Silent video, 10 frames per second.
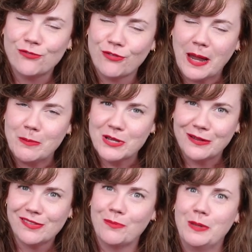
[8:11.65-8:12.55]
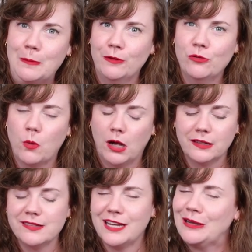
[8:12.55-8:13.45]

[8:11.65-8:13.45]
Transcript: it framed on some people's walls.